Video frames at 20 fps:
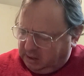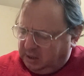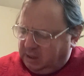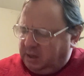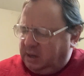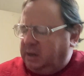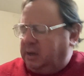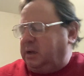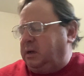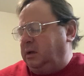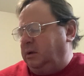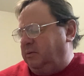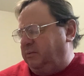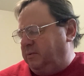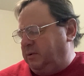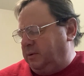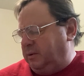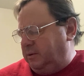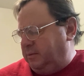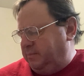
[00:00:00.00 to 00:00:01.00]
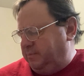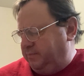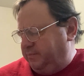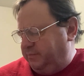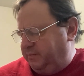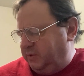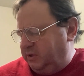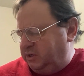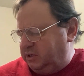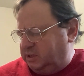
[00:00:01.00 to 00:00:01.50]
I have
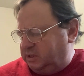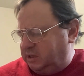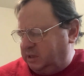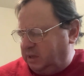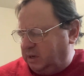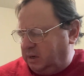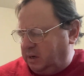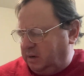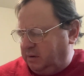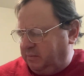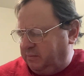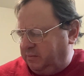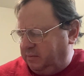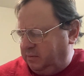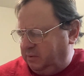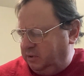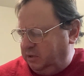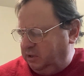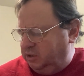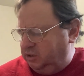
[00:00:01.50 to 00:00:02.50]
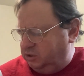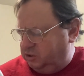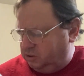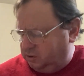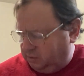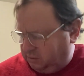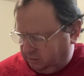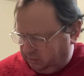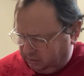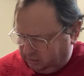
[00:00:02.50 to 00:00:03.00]
this is Graf
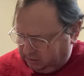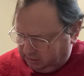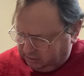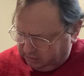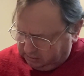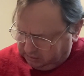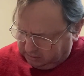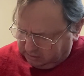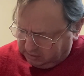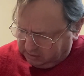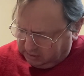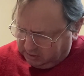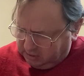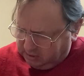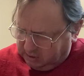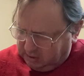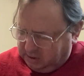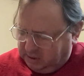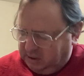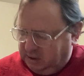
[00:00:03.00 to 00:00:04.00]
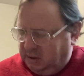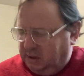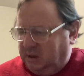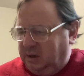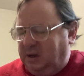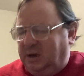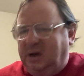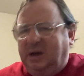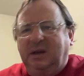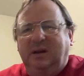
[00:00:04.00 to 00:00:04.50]
insoles,
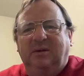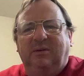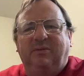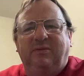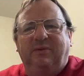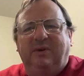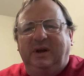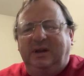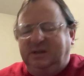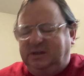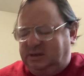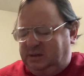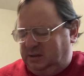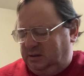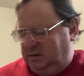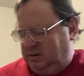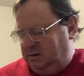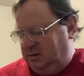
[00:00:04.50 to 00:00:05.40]
kind of fancy,